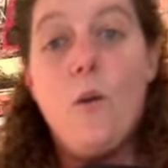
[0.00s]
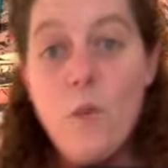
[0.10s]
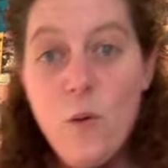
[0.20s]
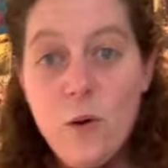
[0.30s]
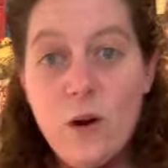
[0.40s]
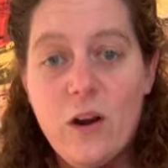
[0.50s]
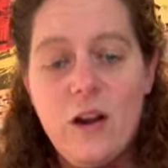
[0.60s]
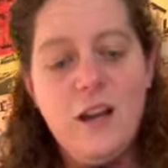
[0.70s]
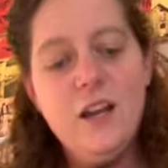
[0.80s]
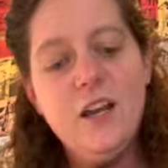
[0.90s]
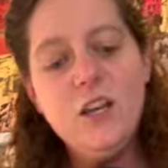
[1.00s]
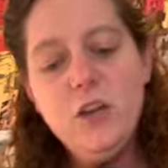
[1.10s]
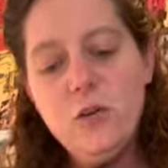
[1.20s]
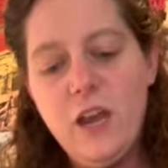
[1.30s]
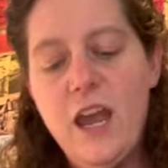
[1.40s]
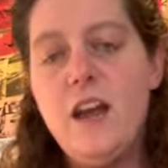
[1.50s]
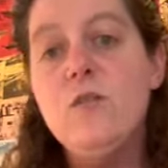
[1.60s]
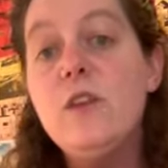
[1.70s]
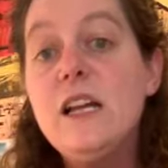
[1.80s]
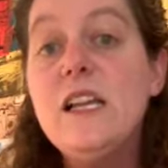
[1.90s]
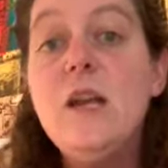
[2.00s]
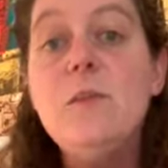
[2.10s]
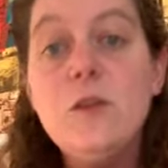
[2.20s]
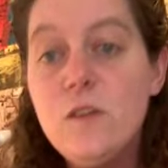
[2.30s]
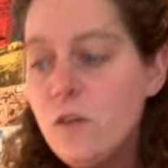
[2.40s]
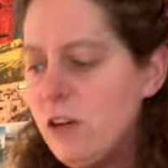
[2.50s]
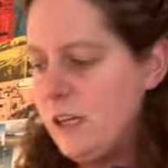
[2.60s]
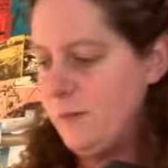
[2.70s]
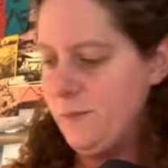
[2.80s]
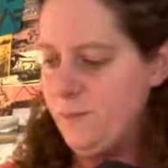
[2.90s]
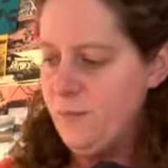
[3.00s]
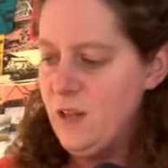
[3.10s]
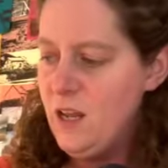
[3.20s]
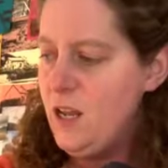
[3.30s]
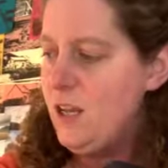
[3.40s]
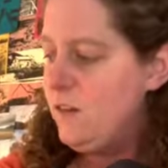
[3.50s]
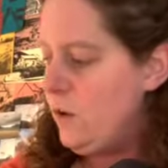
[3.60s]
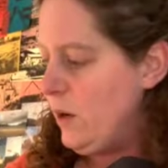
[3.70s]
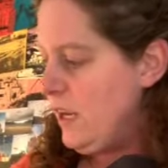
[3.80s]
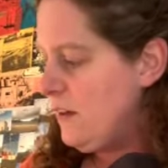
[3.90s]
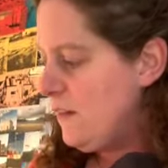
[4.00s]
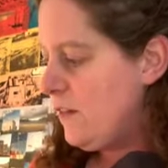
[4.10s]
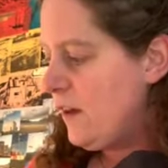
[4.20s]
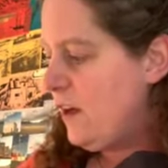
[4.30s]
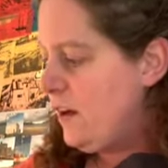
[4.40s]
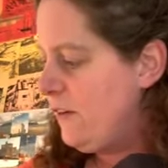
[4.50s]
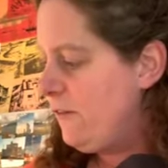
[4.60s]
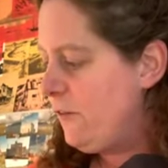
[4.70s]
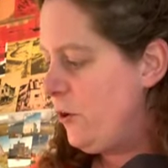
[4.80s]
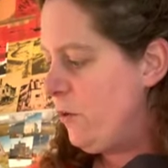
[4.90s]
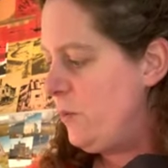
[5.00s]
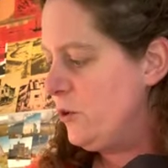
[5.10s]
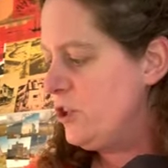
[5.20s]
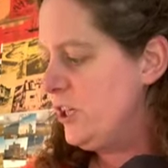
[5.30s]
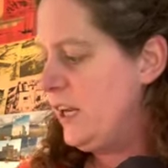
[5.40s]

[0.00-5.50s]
or you can reclaim your screen. So in the photo emulsion